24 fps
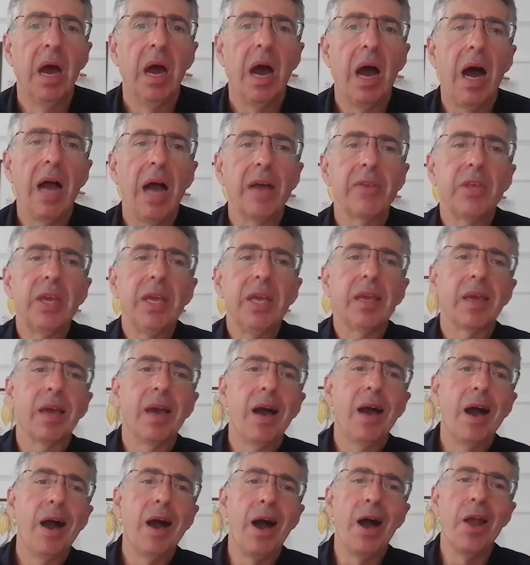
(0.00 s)
I think
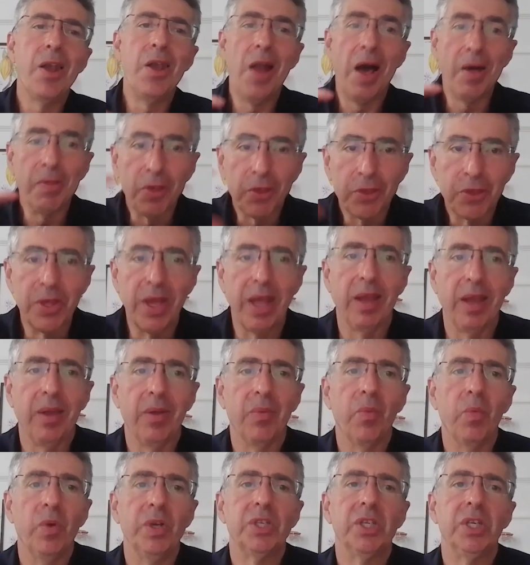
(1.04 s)
another thing
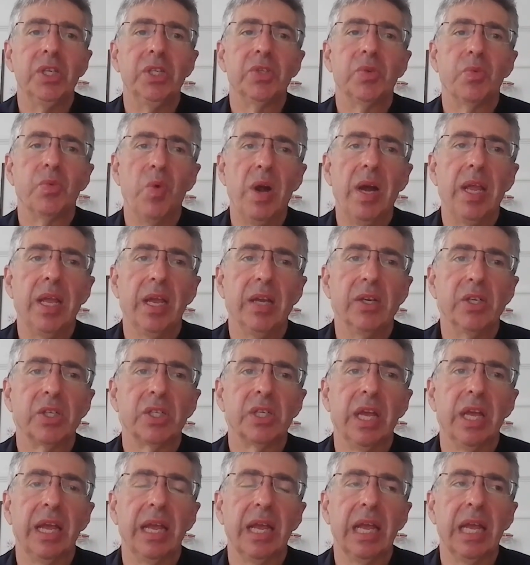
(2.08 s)
which is really
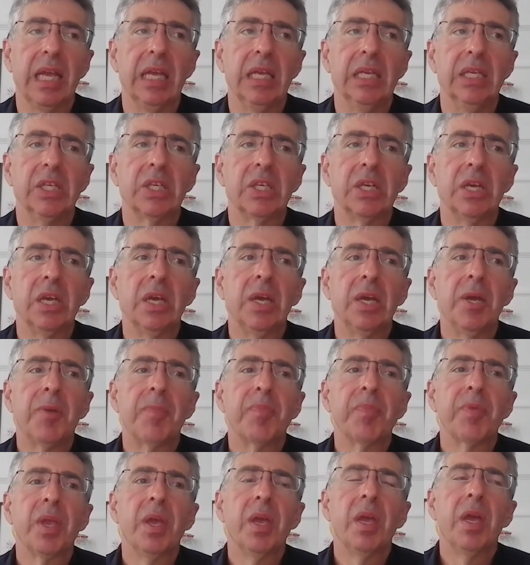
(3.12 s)
interesting is
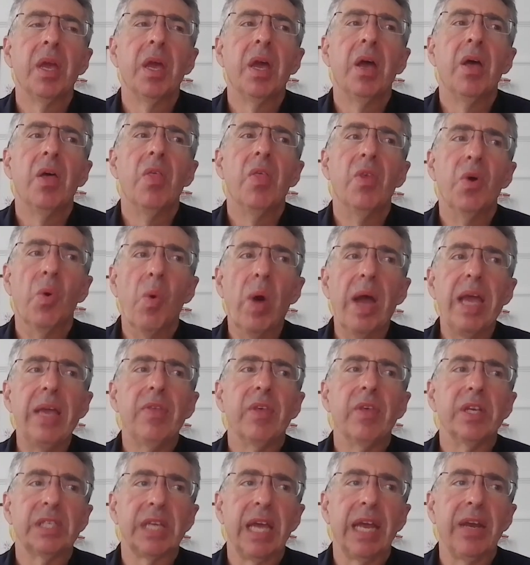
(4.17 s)
the way
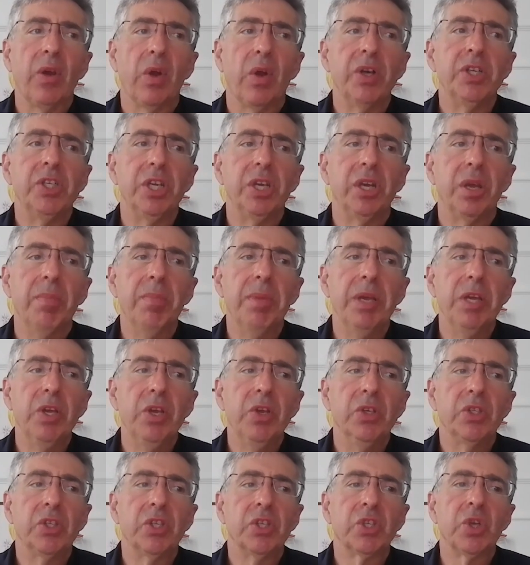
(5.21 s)
that technology can be
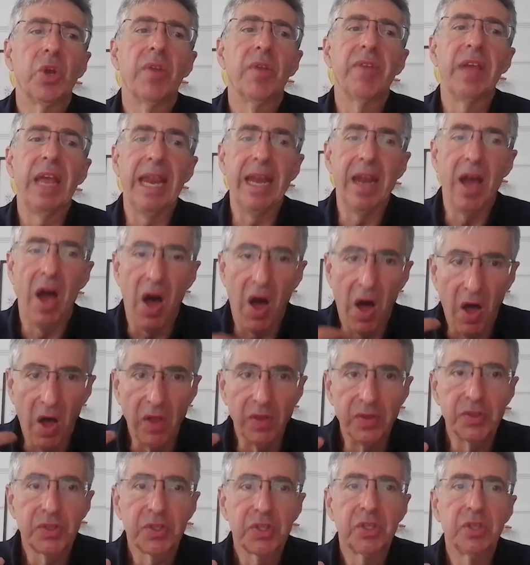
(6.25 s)
used to sort of
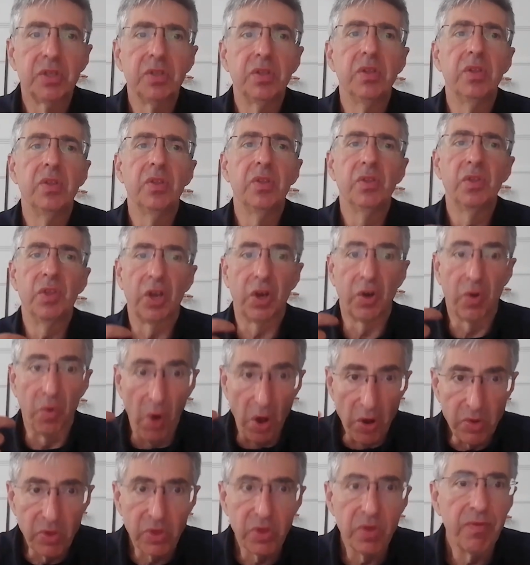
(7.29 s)
enhance the
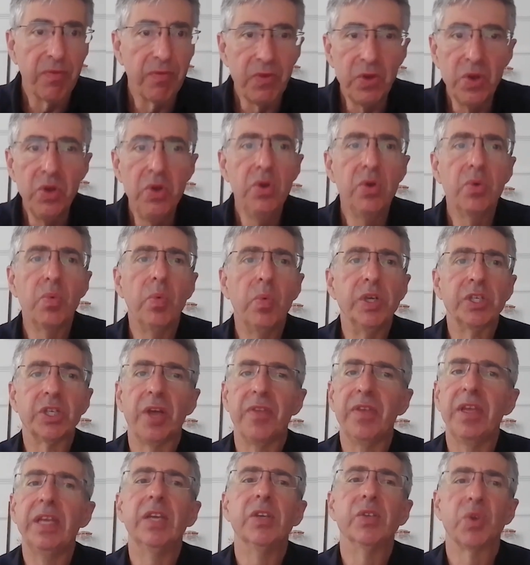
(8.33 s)
growth of food, which I
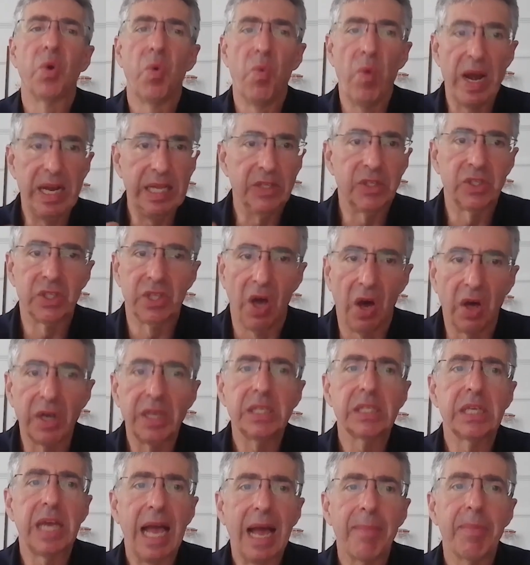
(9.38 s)
think is already starting to
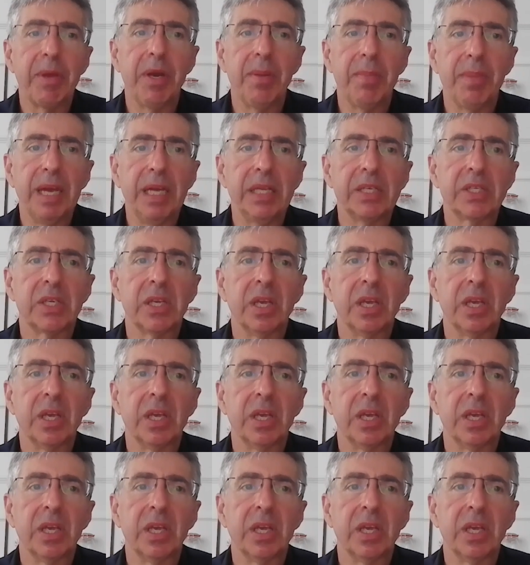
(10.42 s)
happen a bit.